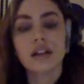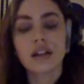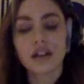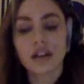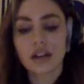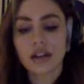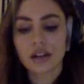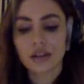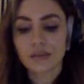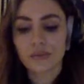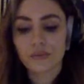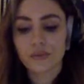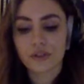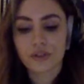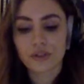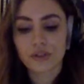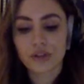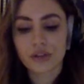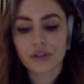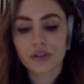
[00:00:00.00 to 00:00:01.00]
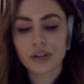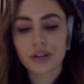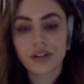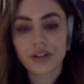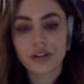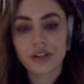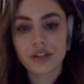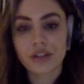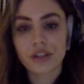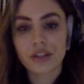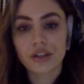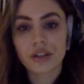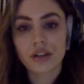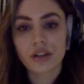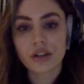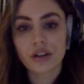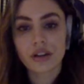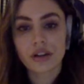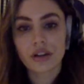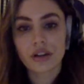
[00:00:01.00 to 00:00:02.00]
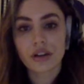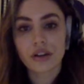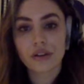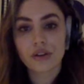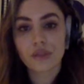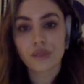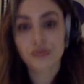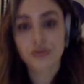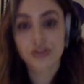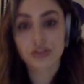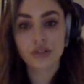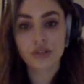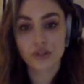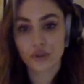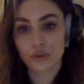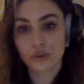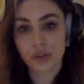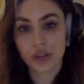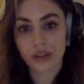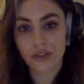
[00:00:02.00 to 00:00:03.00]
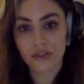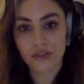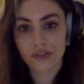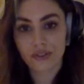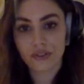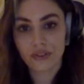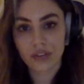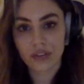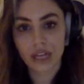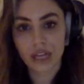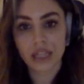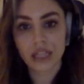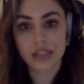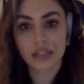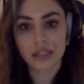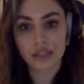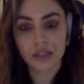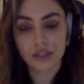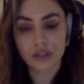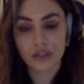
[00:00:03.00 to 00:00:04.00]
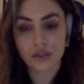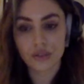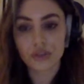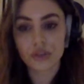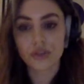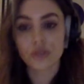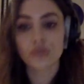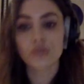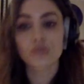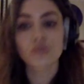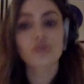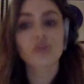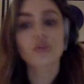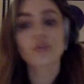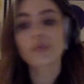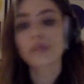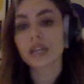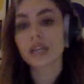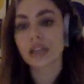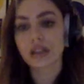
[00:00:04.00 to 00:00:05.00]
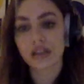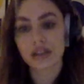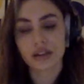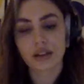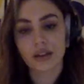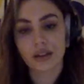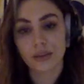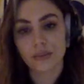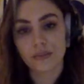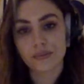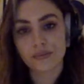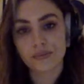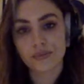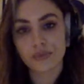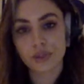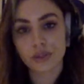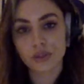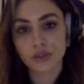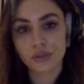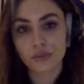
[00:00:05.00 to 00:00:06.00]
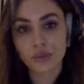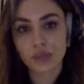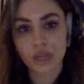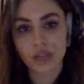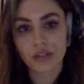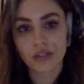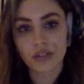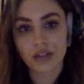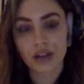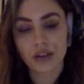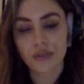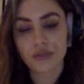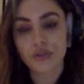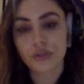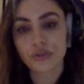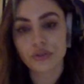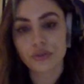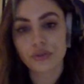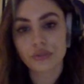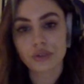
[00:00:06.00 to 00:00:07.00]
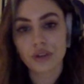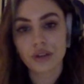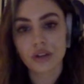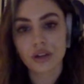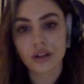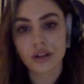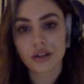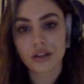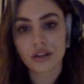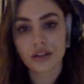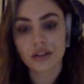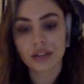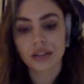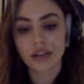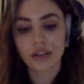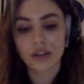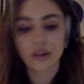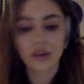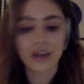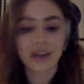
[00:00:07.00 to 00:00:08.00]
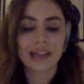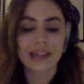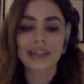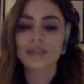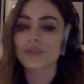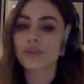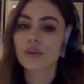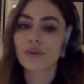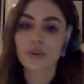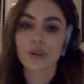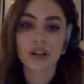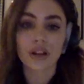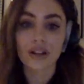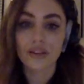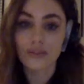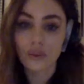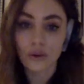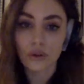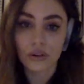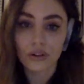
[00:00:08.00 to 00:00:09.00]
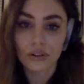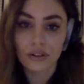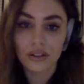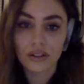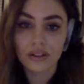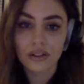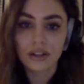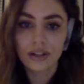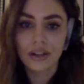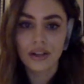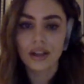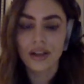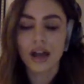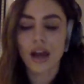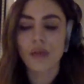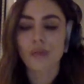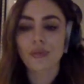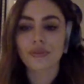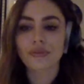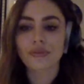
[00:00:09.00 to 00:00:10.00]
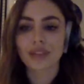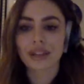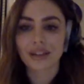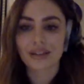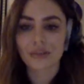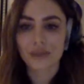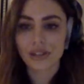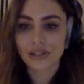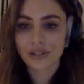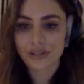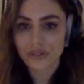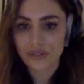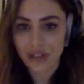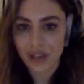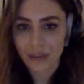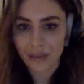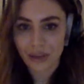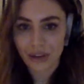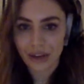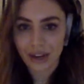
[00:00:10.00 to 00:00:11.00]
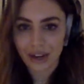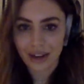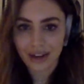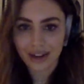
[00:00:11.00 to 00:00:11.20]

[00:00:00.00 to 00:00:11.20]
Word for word: um, for songwriters, and they're they're pretty intuitive and easy to use. And there's so many um, YouTube channel how tos on like quickly recording a vocal I won't like waste your time on it